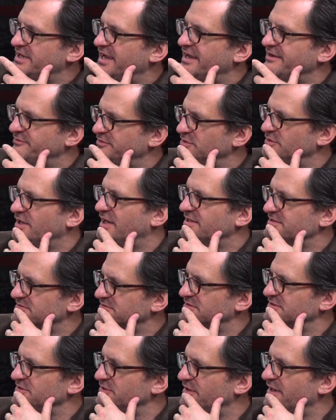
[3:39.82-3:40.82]
and Dave, you
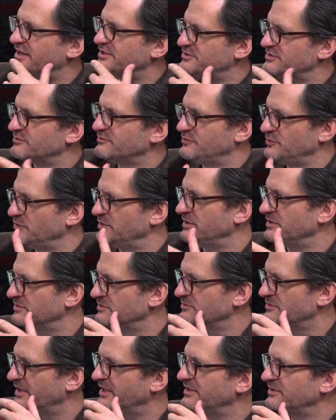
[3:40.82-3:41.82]
guys you guys are
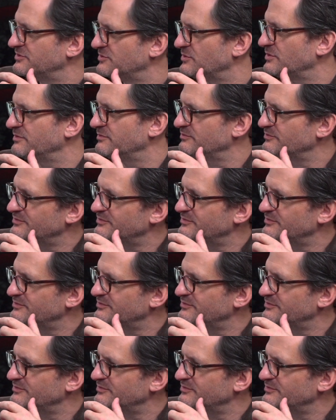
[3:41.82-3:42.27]
foodies, right? Sort of.